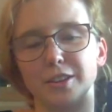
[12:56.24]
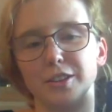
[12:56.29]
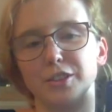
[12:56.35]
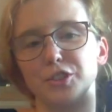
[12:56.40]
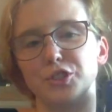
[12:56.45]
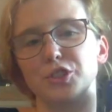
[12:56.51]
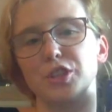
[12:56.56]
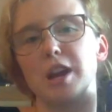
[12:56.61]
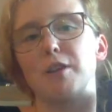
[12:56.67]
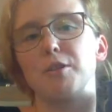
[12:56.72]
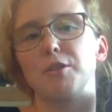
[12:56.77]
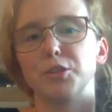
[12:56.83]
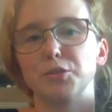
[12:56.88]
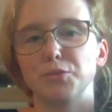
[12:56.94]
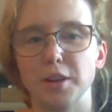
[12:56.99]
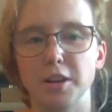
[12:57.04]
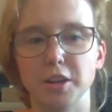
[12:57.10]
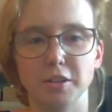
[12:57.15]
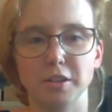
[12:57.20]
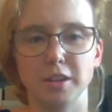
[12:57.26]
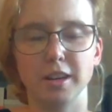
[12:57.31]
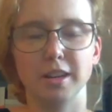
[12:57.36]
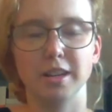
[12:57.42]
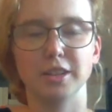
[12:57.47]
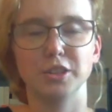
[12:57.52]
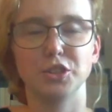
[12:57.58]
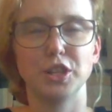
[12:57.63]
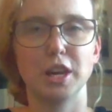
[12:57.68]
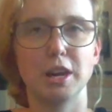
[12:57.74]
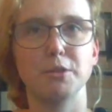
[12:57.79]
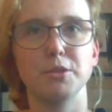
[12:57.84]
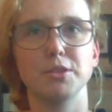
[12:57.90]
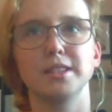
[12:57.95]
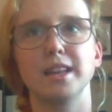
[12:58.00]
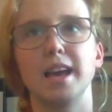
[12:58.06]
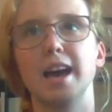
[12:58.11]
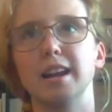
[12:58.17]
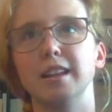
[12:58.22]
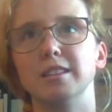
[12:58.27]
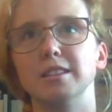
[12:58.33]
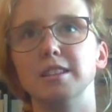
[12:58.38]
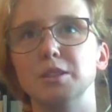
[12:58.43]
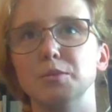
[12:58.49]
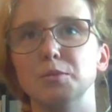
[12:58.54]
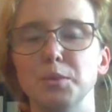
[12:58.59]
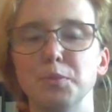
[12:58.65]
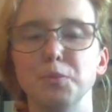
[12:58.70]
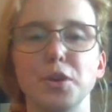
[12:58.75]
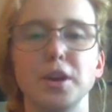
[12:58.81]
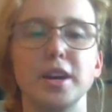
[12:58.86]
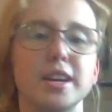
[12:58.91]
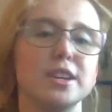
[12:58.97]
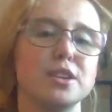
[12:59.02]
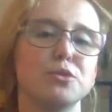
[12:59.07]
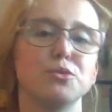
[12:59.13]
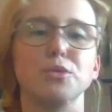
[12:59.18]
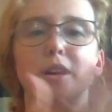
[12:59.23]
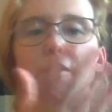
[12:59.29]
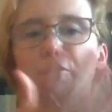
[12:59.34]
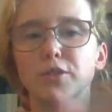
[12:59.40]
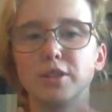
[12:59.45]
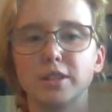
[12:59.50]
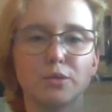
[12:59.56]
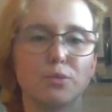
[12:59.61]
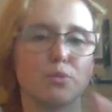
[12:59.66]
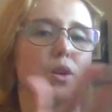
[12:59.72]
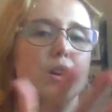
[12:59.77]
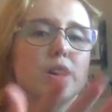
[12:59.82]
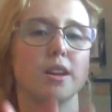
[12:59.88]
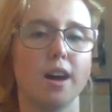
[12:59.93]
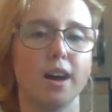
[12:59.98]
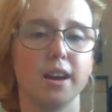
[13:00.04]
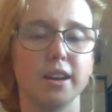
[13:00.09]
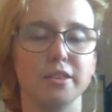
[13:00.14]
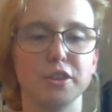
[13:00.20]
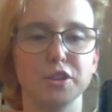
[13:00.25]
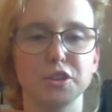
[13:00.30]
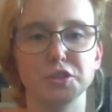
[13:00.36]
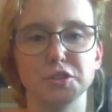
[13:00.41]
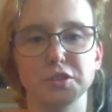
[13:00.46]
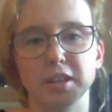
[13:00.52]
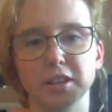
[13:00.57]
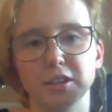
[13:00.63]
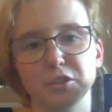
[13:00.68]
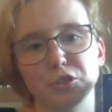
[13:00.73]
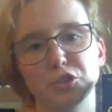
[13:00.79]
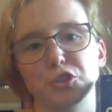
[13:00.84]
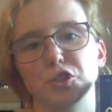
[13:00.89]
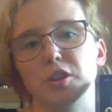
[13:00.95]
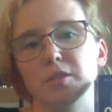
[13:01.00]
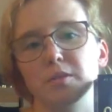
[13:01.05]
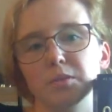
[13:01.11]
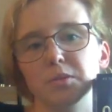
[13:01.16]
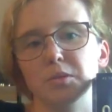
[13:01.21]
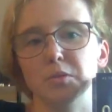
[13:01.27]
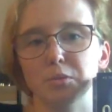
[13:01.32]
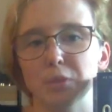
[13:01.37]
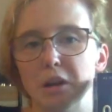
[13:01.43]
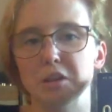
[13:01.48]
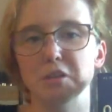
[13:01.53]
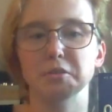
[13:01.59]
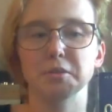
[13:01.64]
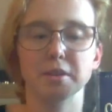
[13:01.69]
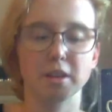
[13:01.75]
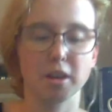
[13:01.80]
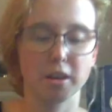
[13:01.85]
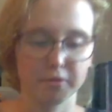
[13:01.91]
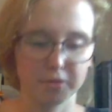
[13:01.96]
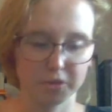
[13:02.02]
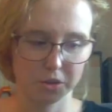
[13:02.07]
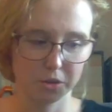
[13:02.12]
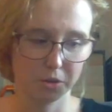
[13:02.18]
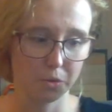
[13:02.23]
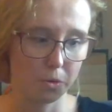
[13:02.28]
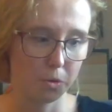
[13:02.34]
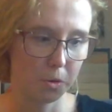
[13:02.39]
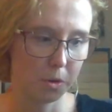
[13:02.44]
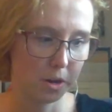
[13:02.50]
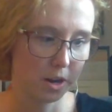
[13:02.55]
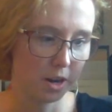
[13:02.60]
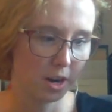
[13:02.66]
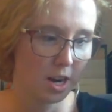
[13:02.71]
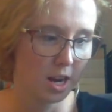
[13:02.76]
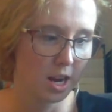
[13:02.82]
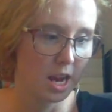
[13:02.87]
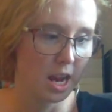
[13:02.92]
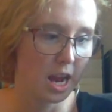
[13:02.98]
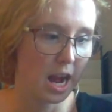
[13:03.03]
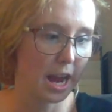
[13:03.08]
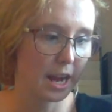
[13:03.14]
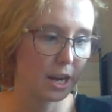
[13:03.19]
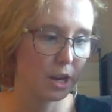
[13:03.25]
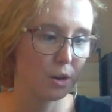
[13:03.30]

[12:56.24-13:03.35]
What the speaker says: showers Adolin with praise, reverence, whatnot, and then just like shoves Renarin off into the corner. I know